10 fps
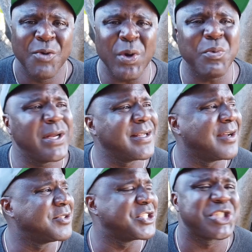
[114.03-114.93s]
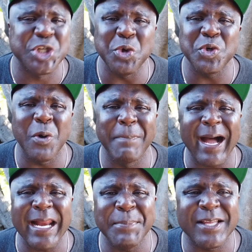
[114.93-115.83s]
We wasn't gonna just shoot
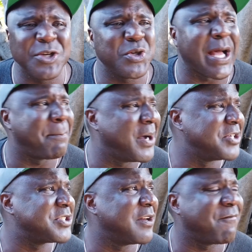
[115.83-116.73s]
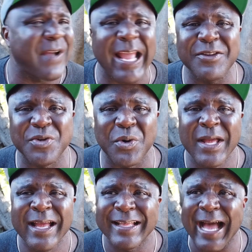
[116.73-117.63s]
nobody because you got punched in the face or
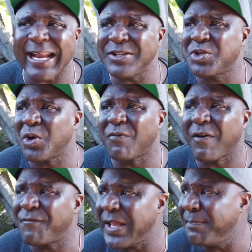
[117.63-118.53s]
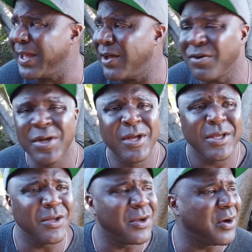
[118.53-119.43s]
got into it over a female.
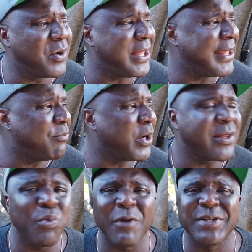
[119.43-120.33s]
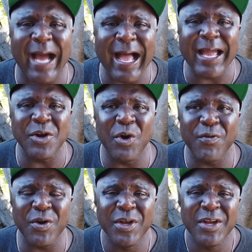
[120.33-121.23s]
You know, it, it wasn't worth dying
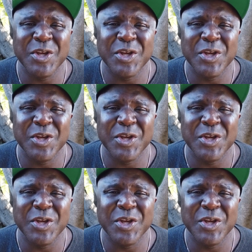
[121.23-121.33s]
over.